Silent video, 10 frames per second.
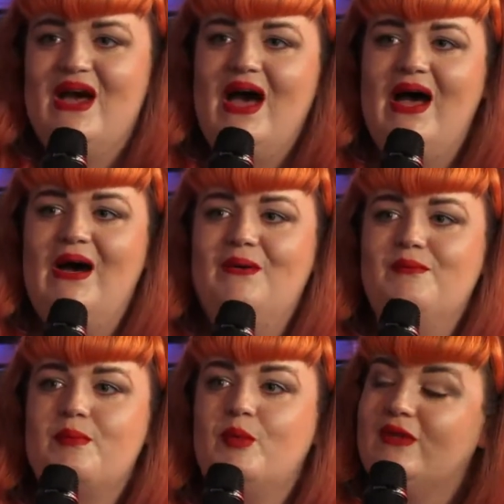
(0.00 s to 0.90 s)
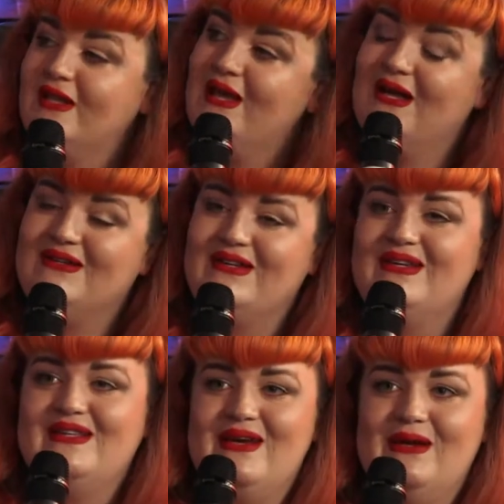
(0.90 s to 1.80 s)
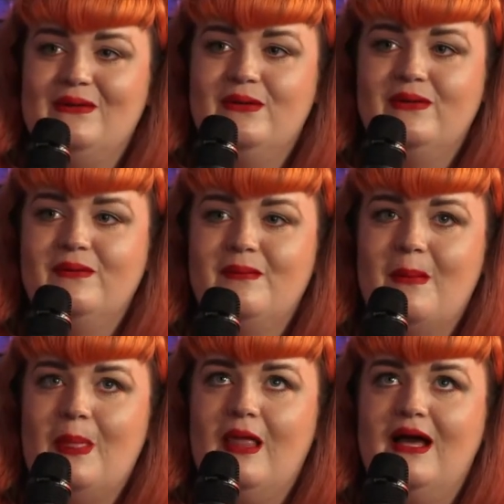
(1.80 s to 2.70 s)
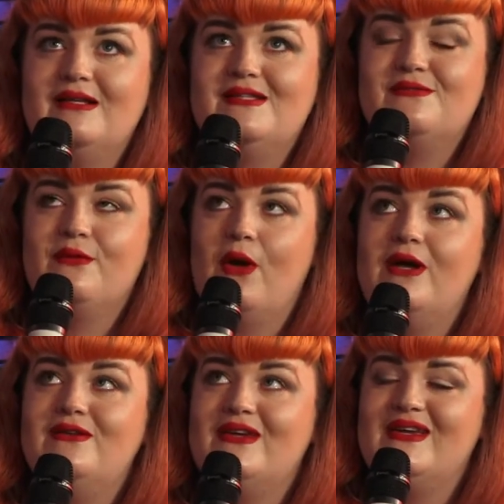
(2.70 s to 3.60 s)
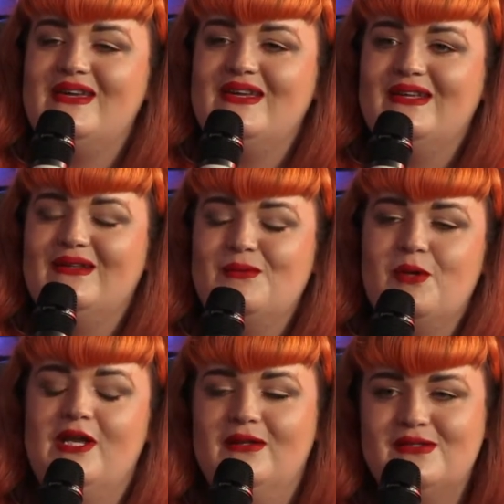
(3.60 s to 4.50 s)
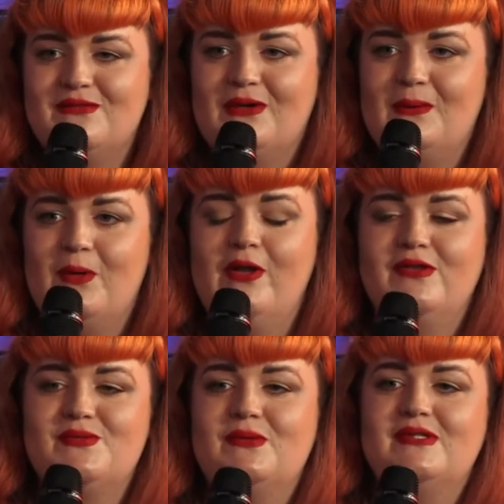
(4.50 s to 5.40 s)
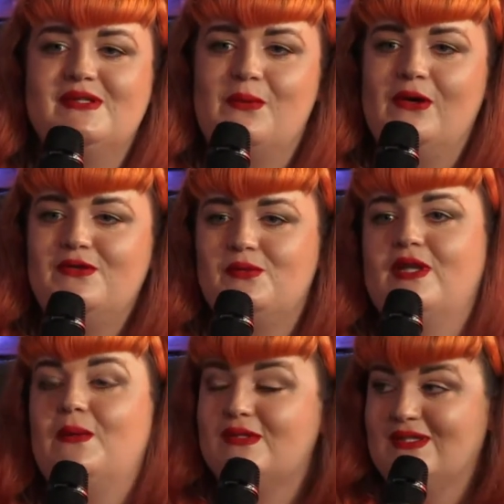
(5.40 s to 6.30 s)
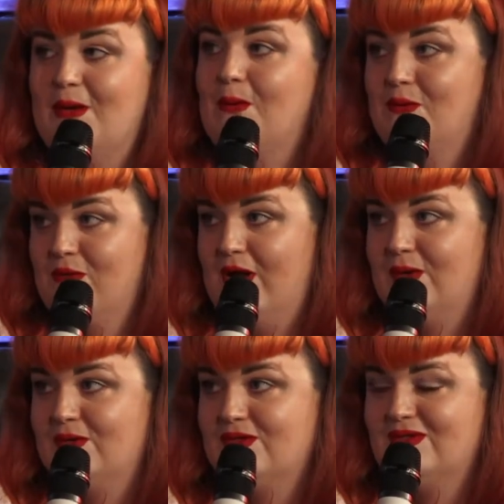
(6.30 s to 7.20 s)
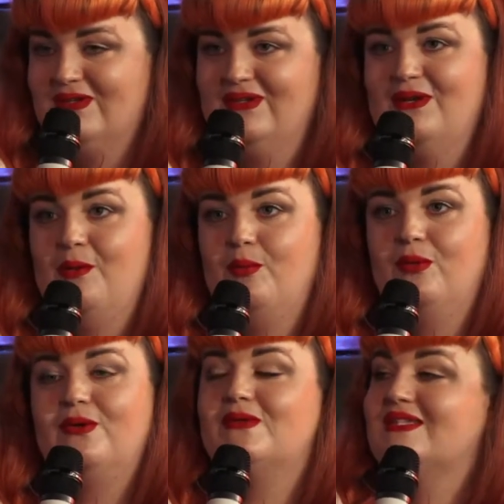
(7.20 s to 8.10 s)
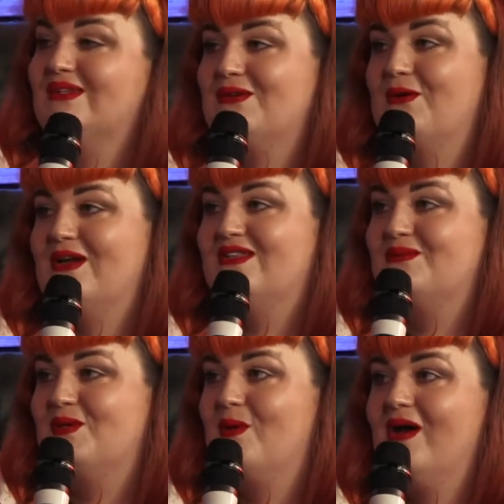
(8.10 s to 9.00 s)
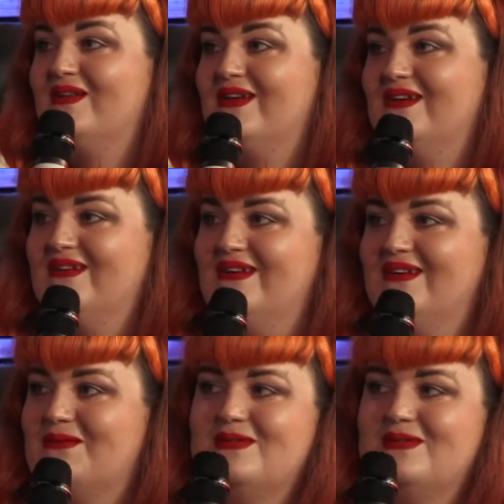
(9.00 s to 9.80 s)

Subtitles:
But then I had a gig there last Friday in Whelan's for Whelan's Once a Watch, but that was no crowd, but it was still great to be back there. Like, I was like,